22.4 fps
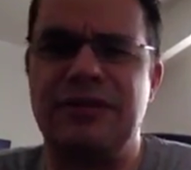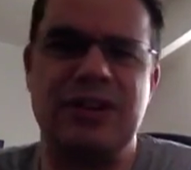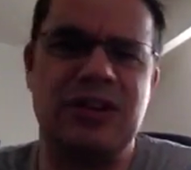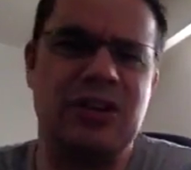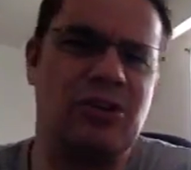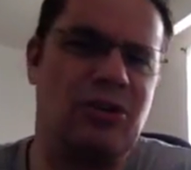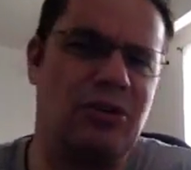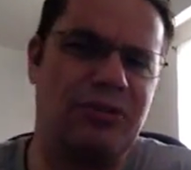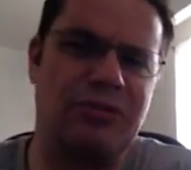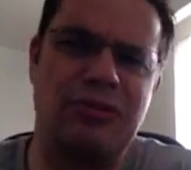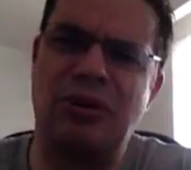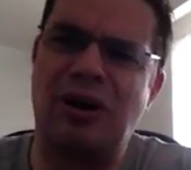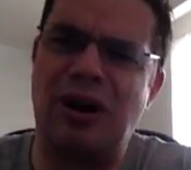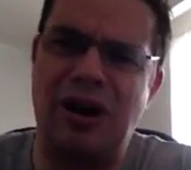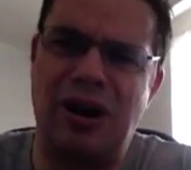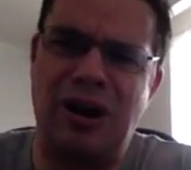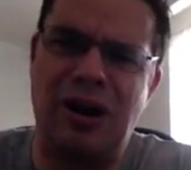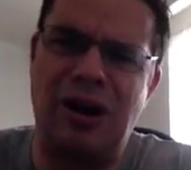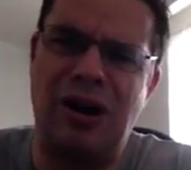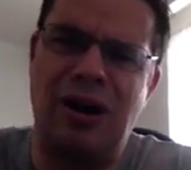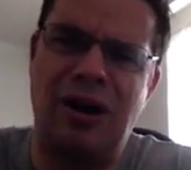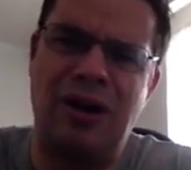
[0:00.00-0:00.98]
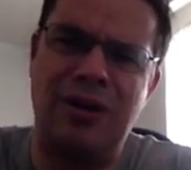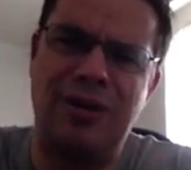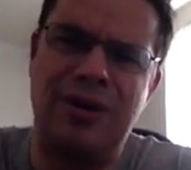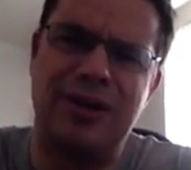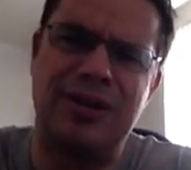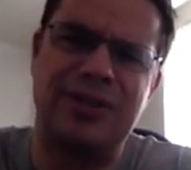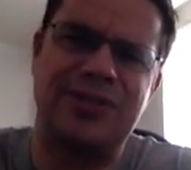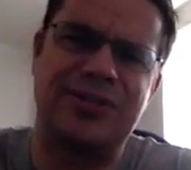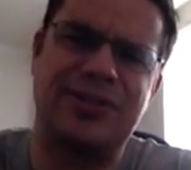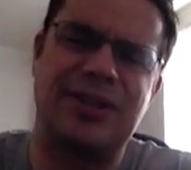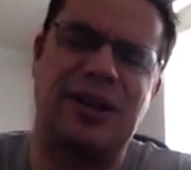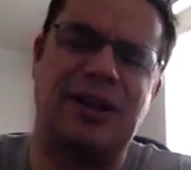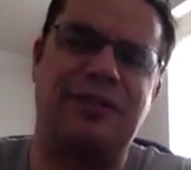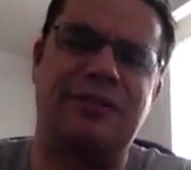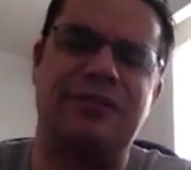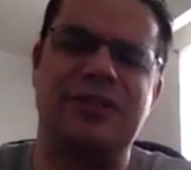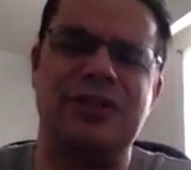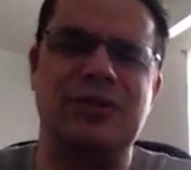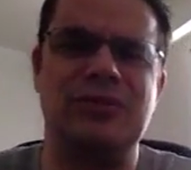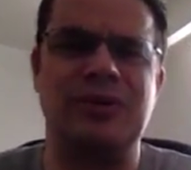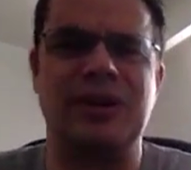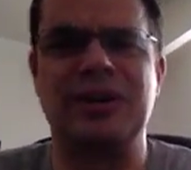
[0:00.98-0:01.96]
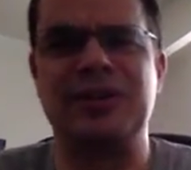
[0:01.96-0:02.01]
And you go through all their stuff
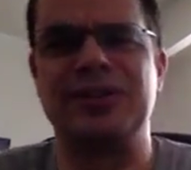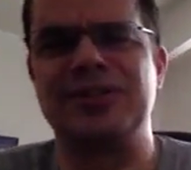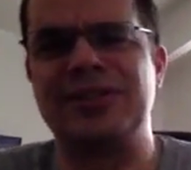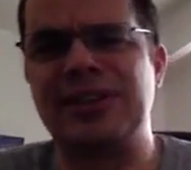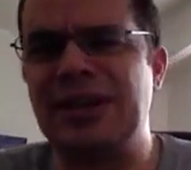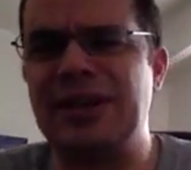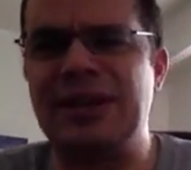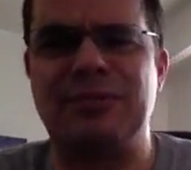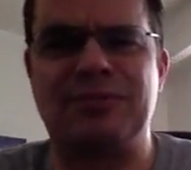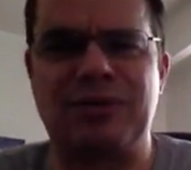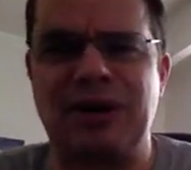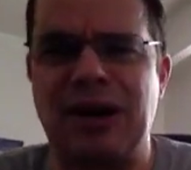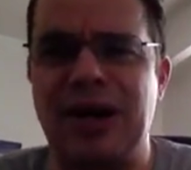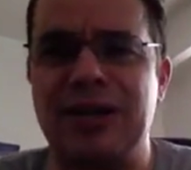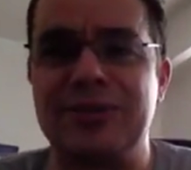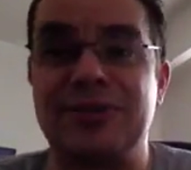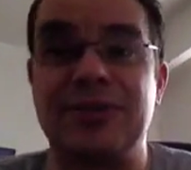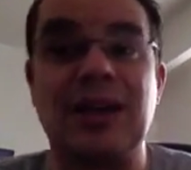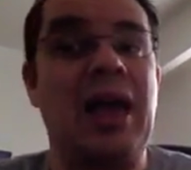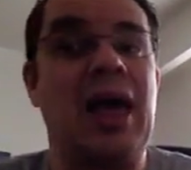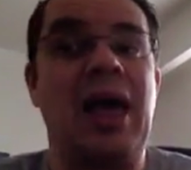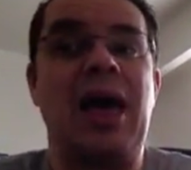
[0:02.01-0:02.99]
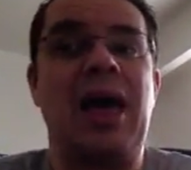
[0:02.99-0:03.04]
and you understand the process.